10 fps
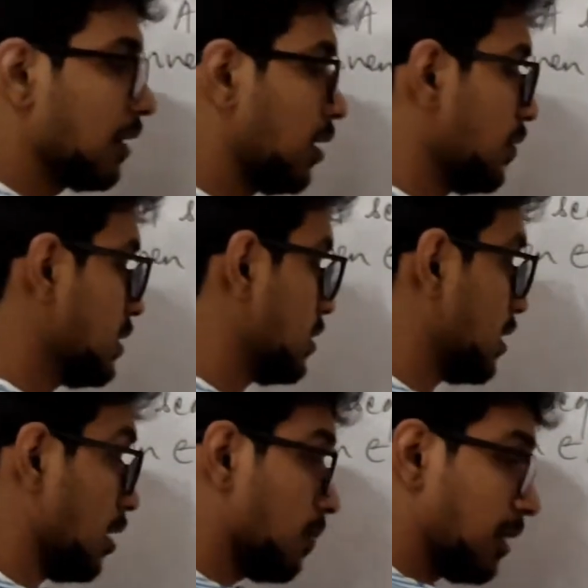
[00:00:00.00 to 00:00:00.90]
value is
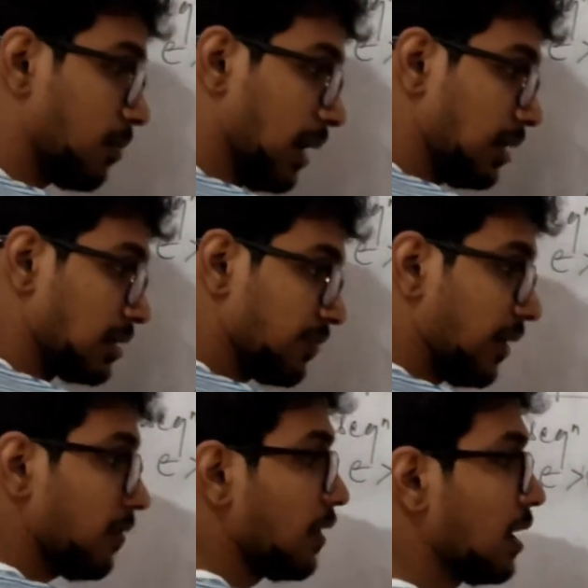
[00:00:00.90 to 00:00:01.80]
10 power minus
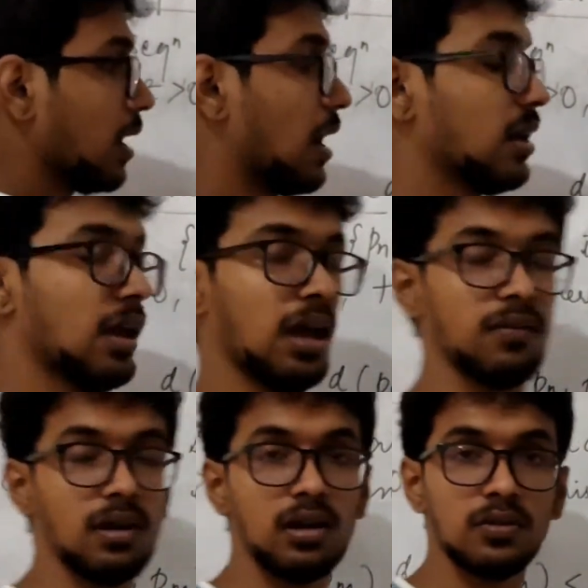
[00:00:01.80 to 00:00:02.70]
5 and
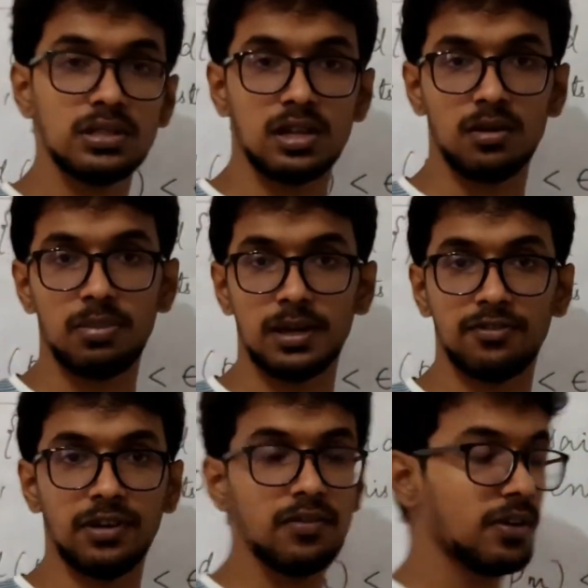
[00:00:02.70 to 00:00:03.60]
n value is 10 power
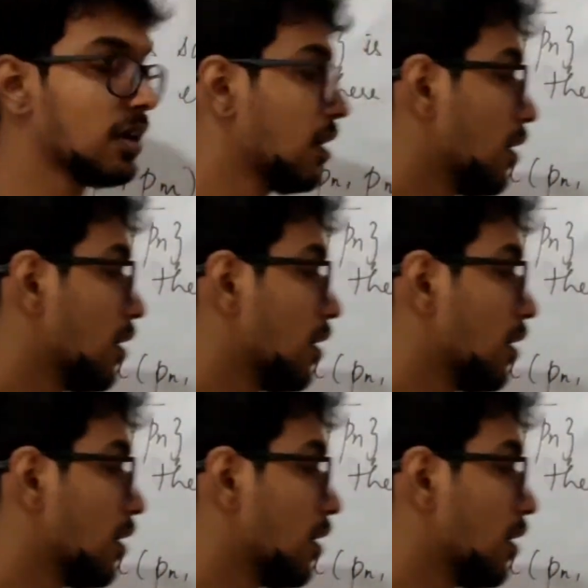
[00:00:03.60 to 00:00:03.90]
5.